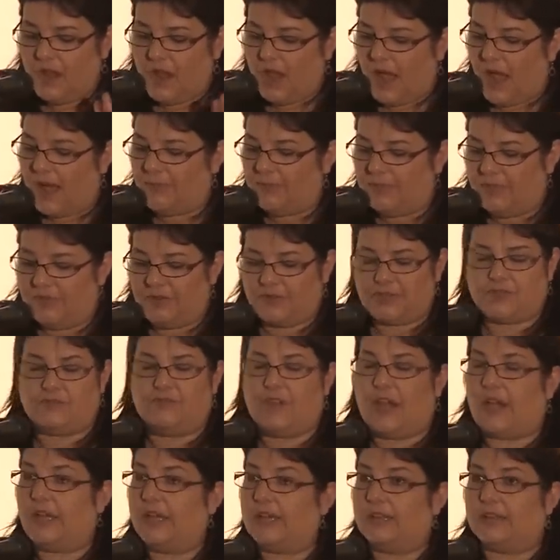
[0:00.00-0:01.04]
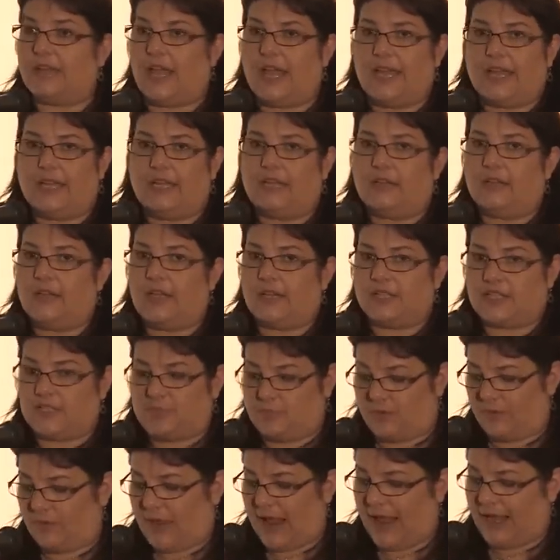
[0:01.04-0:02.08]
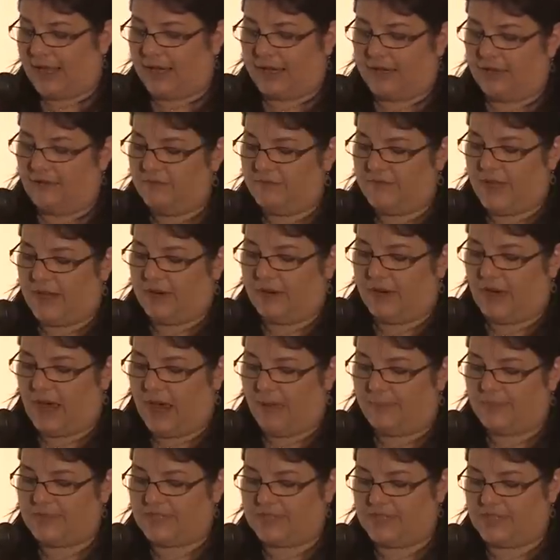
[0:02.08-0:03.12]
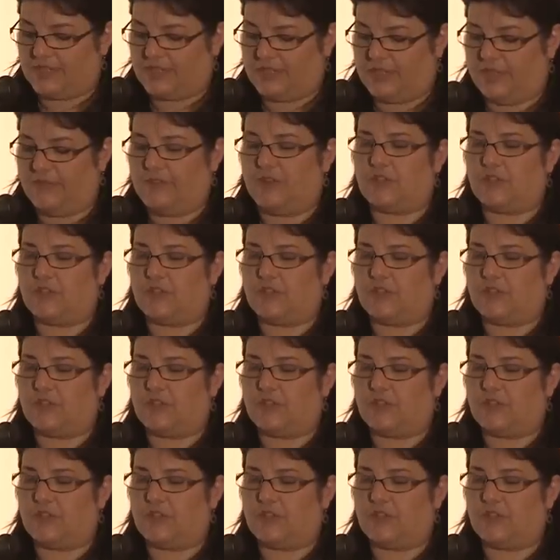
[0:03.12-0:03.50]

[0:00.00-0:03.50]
Um, there's very light and sporadic Confederate opposition.